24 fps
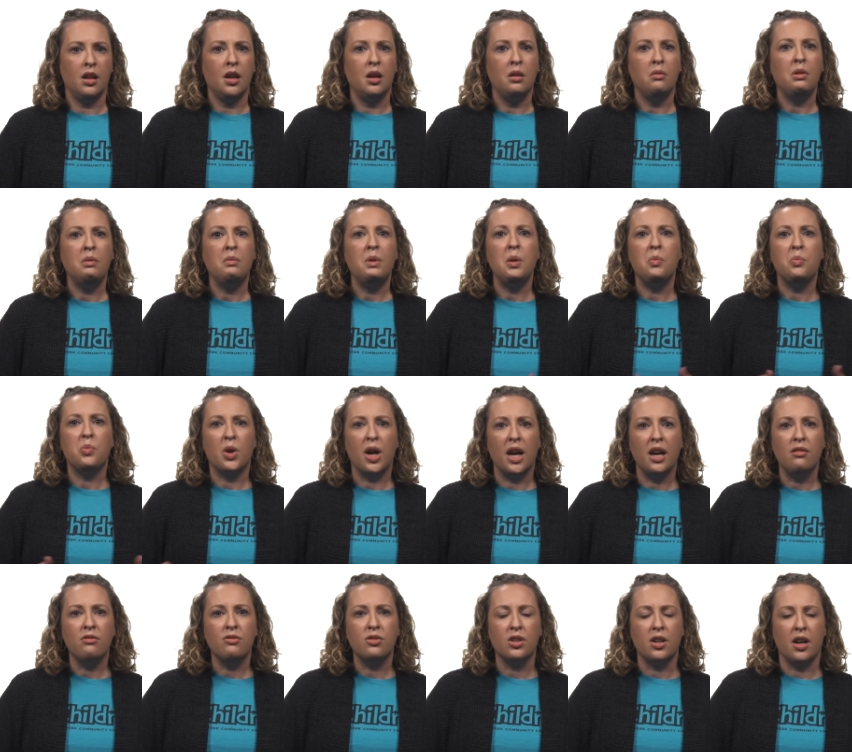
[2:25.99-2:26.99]
When we
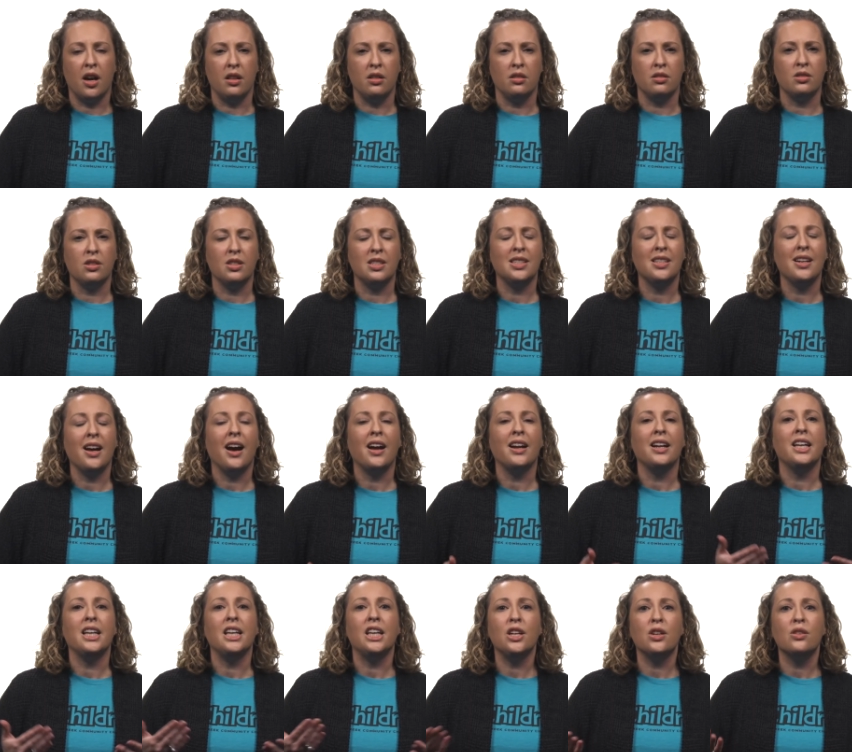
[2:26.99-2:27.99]
pray for others, God
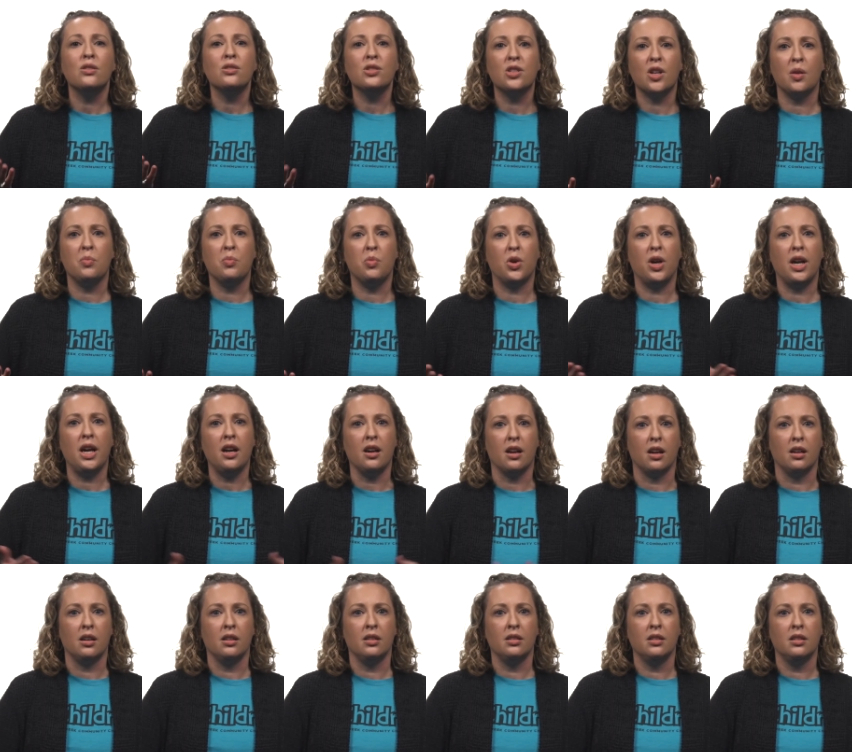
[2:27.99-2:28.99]
hears our
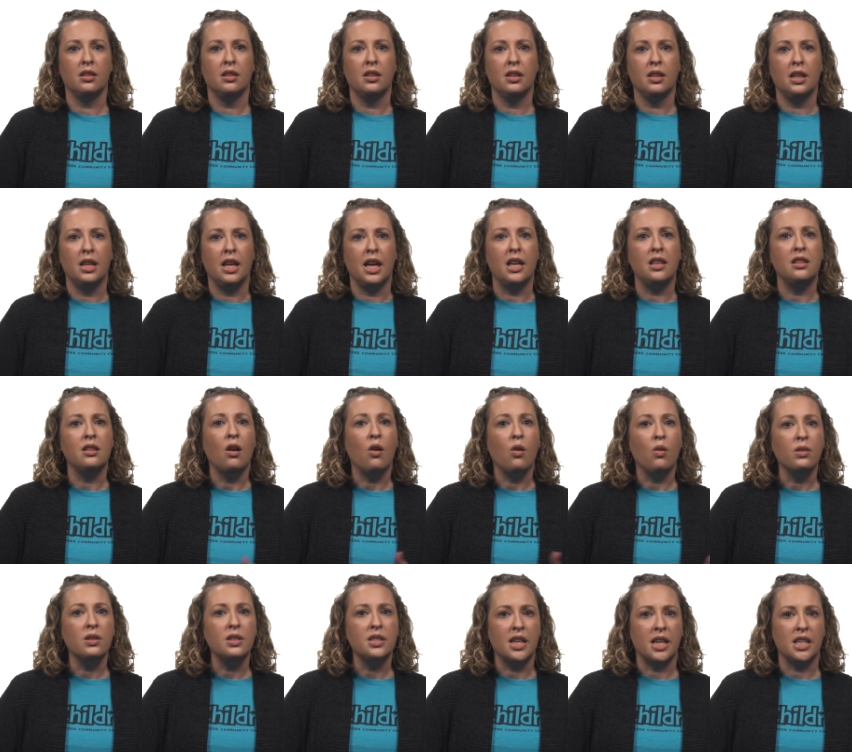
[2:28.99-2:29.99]
prayer. In the
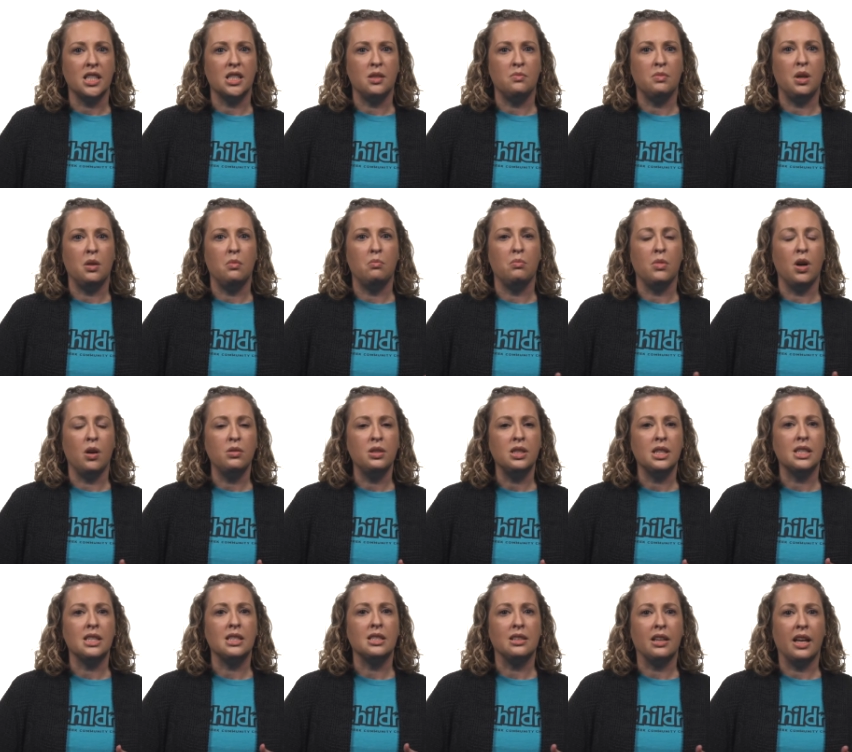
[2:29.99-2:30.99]
Old Testament,
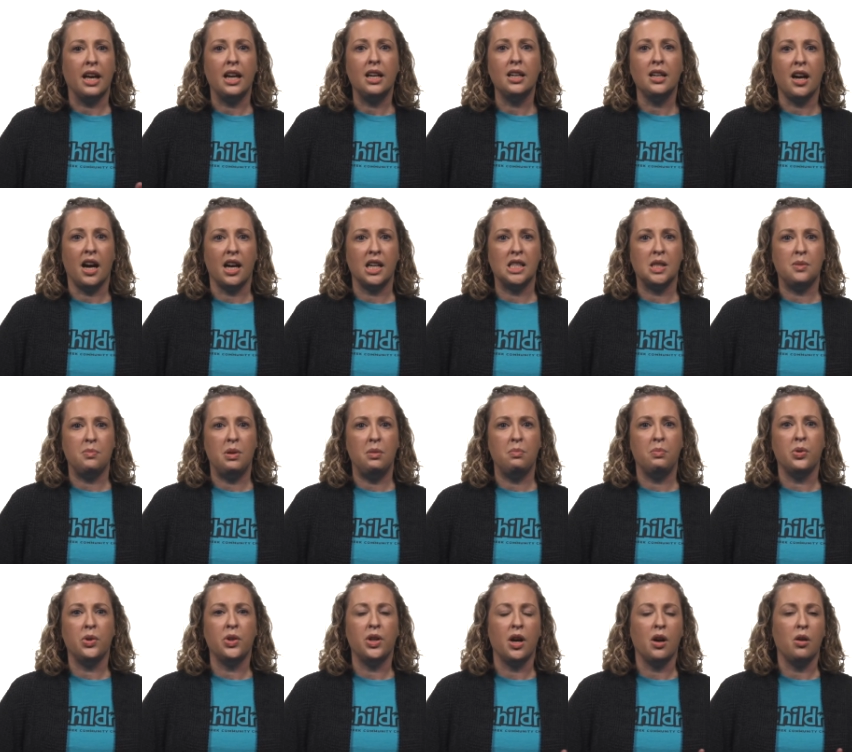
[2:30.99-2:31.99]
Moses led God's
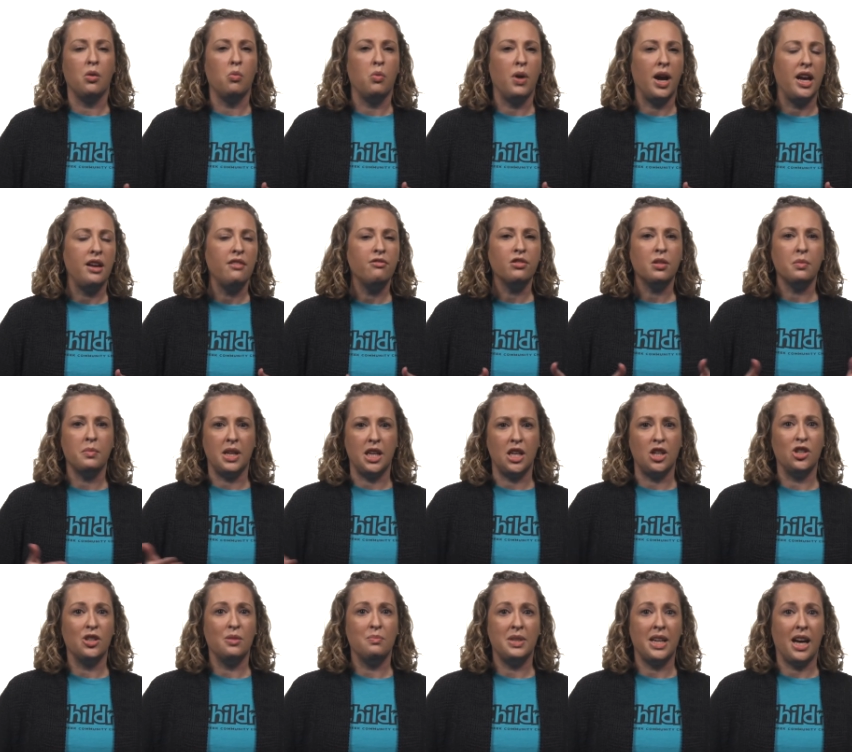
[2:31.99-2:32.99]
people away from
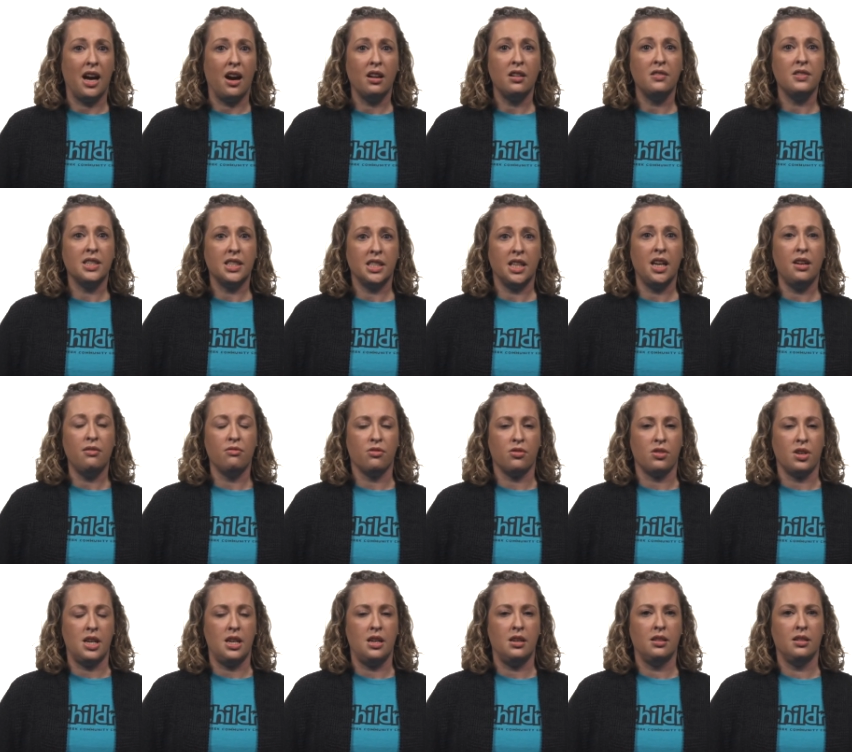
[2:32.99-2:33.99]
Egypt out of
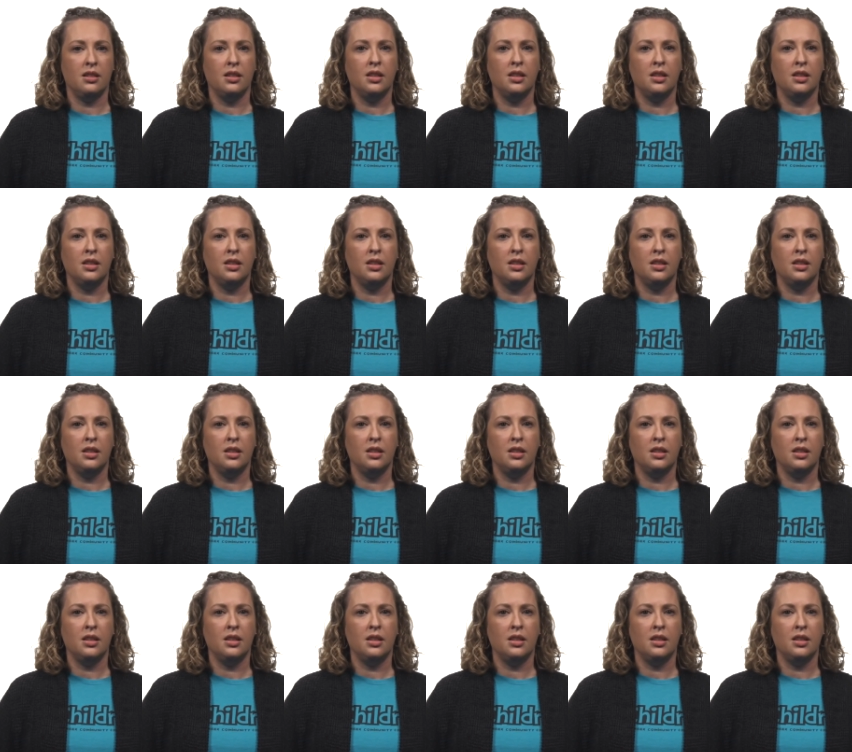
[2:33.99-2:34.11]
slavery.